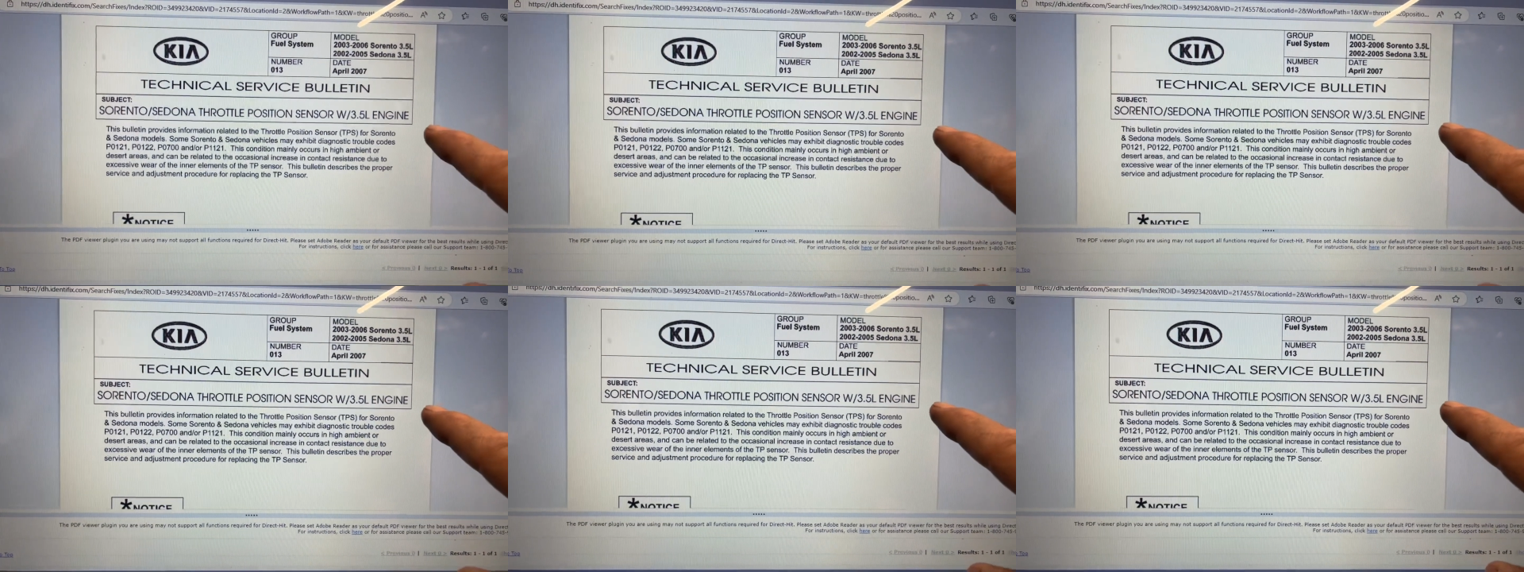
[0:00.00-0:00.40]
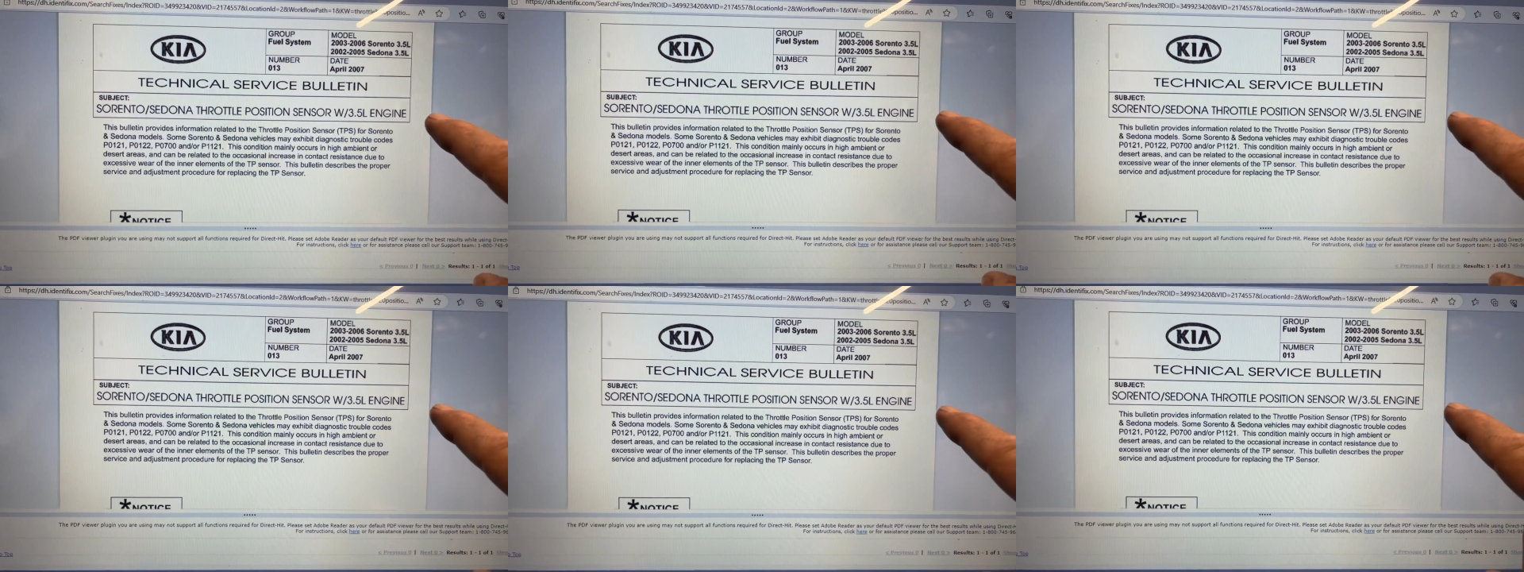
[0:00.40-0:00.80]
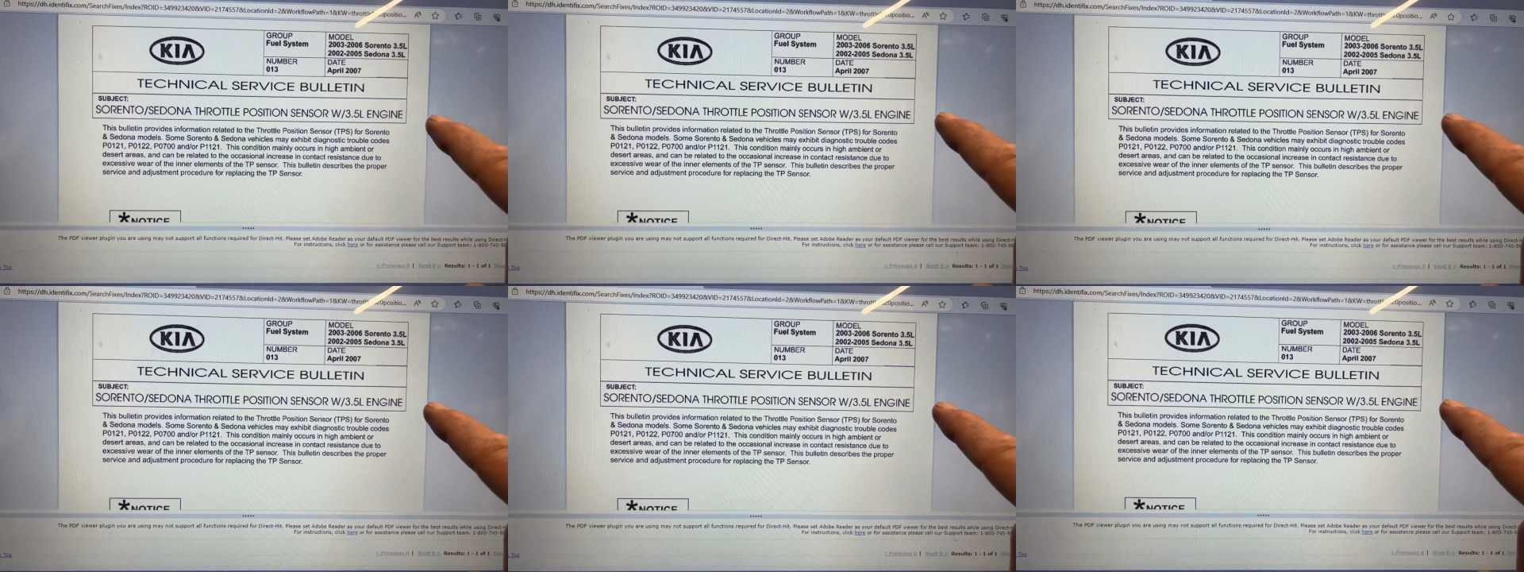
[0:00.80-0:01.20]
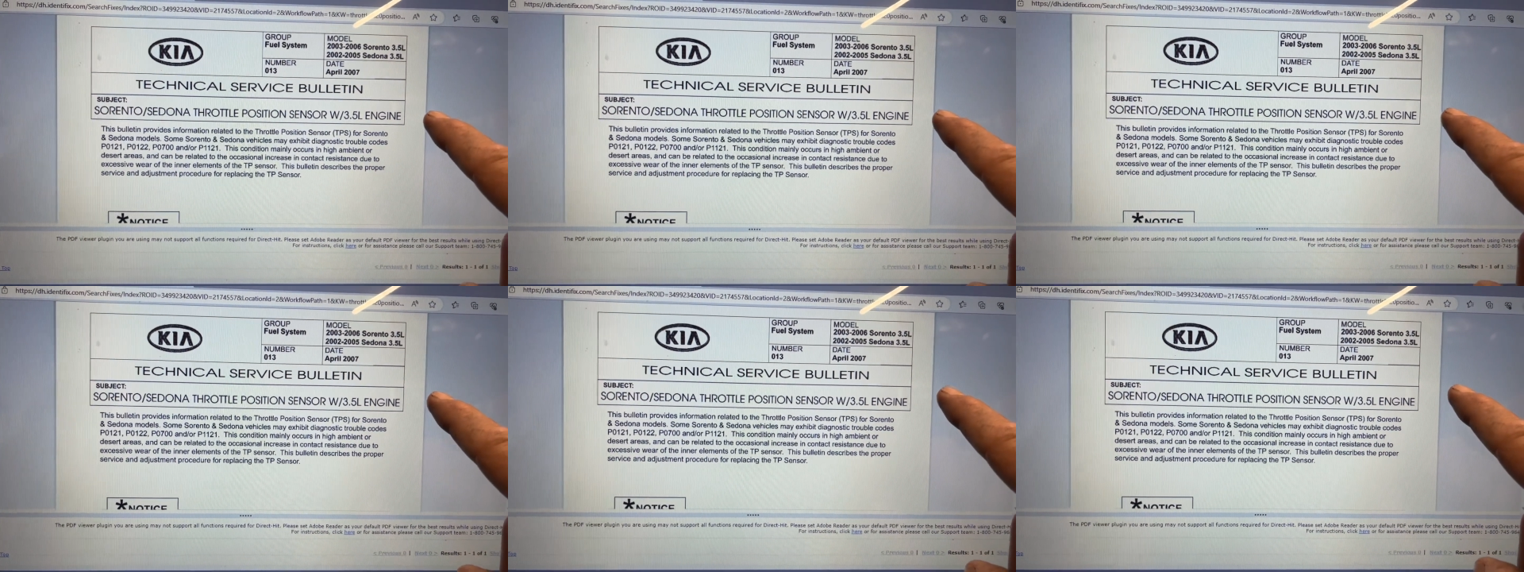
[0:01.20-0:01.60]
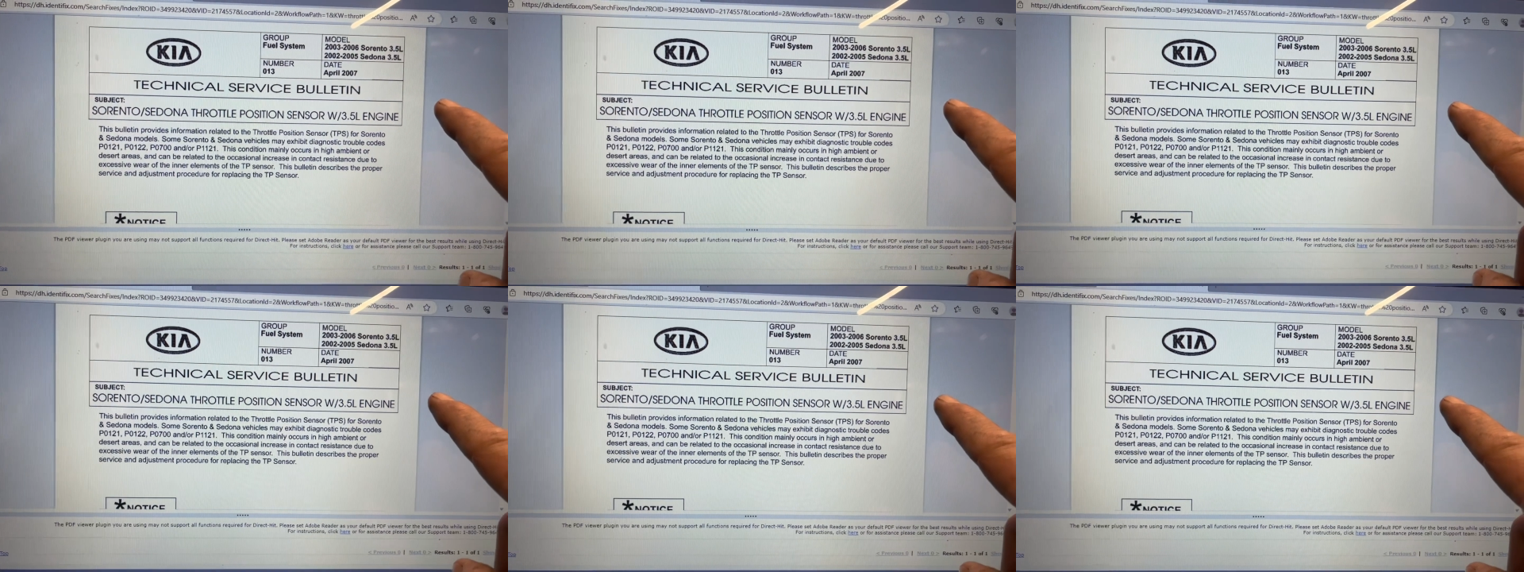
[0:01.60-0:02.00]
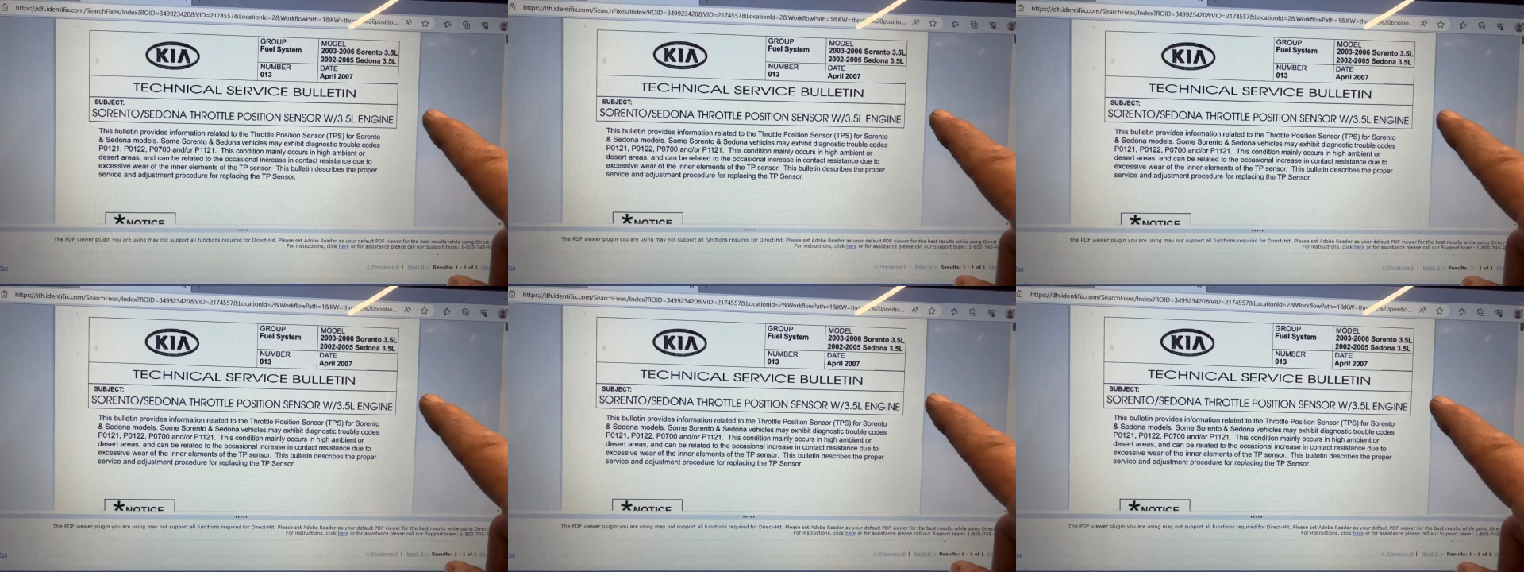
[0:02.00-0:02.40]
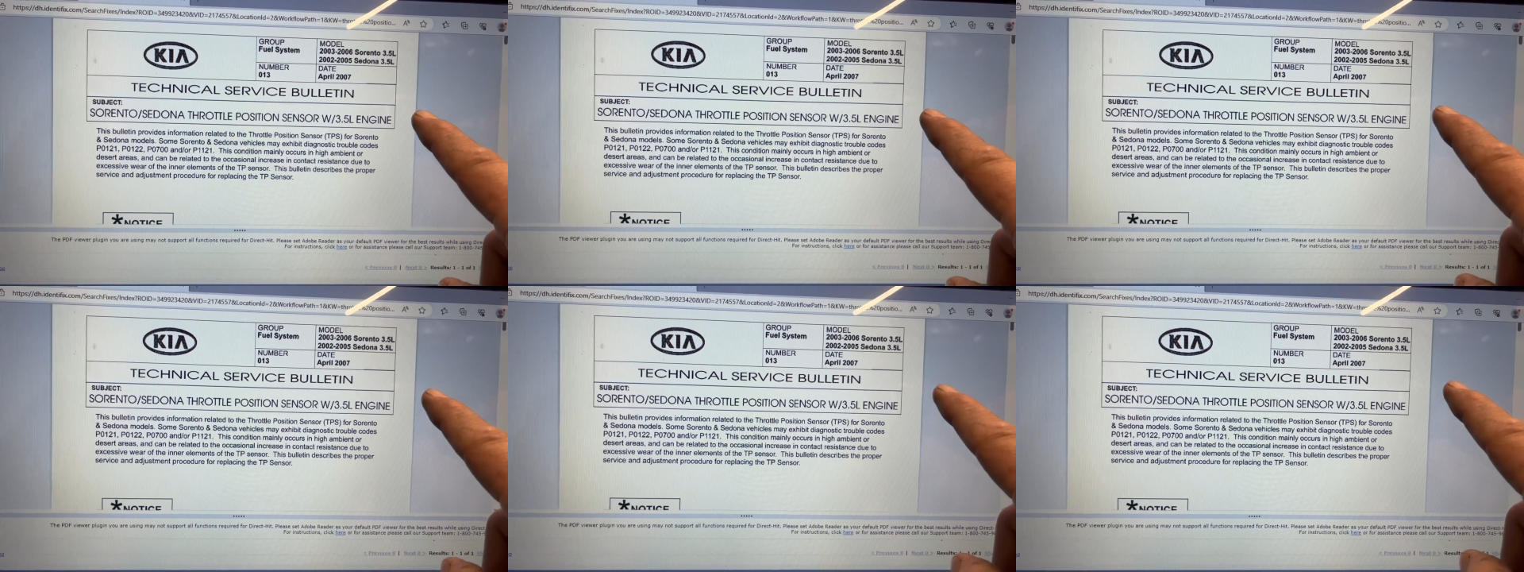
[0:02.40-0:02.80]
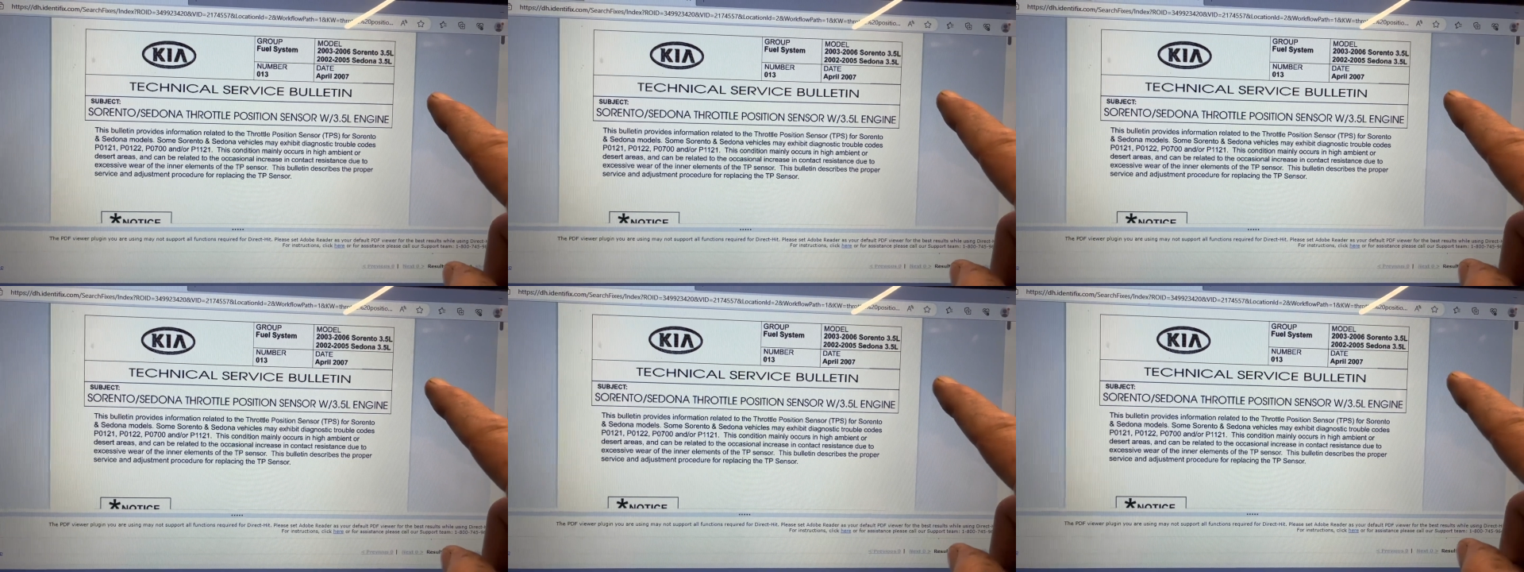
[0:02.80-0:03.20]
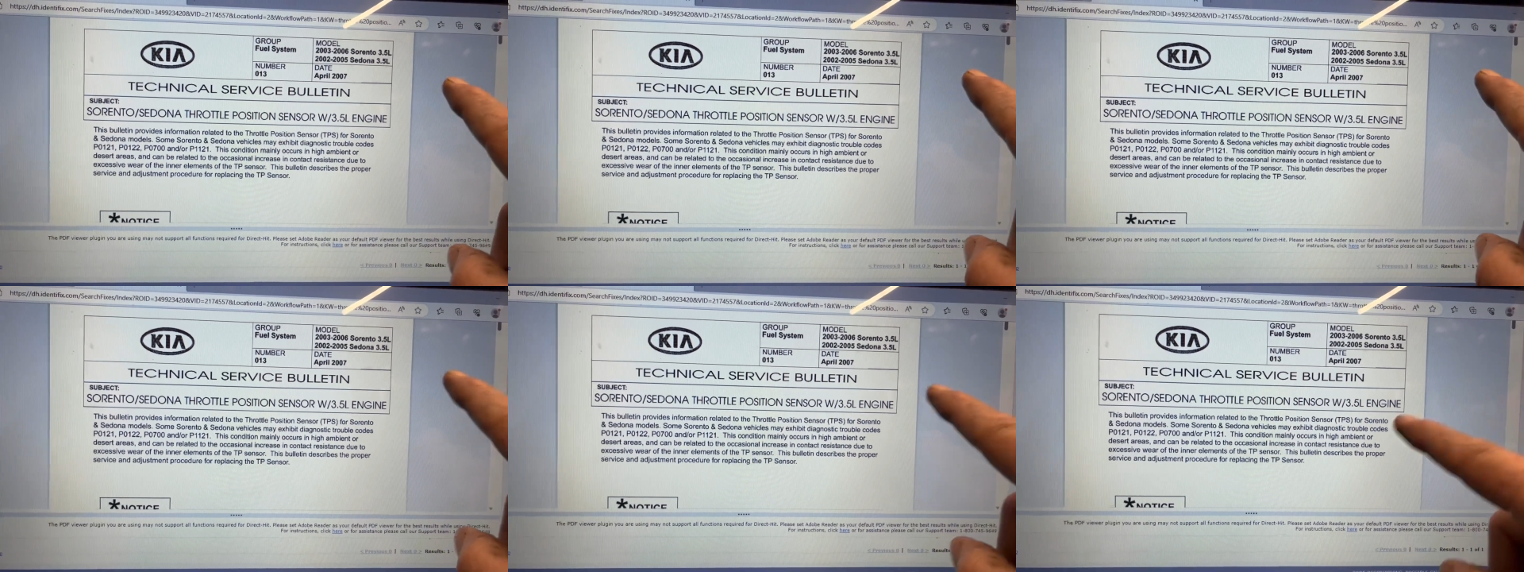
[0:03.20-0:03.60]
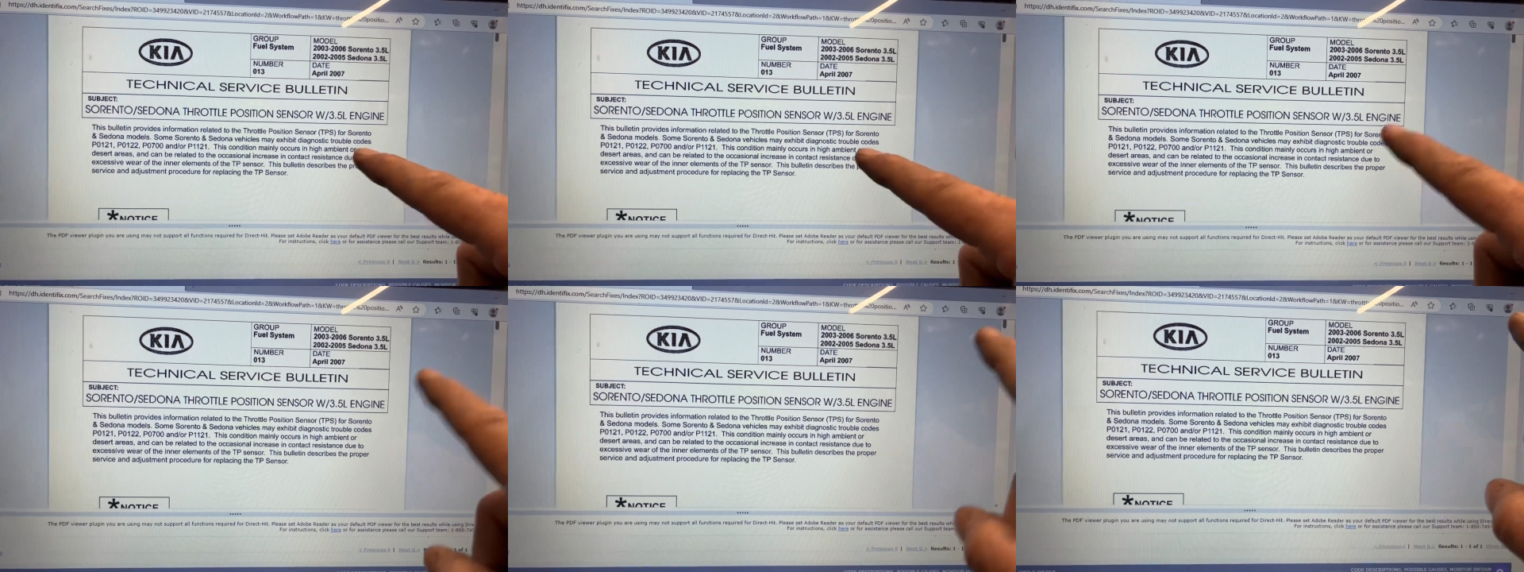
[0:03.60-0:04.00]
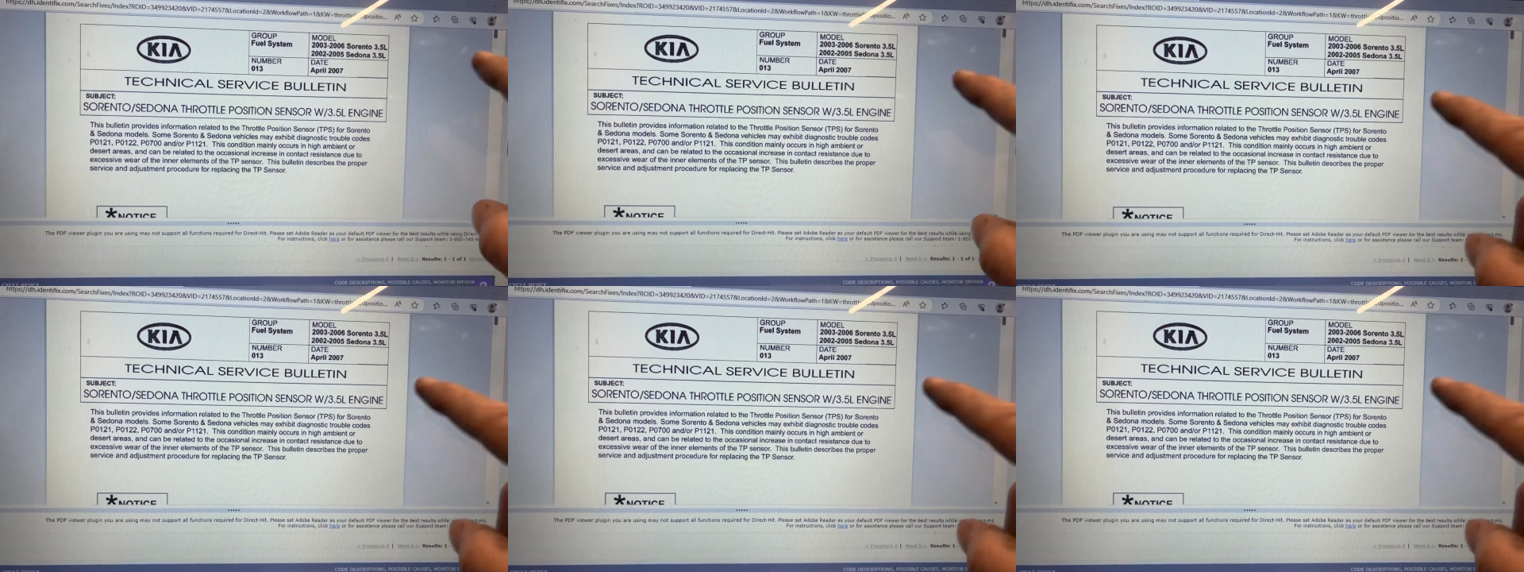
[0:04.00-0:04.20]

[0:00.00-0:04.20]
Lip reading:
Nobody's mouth can be seen.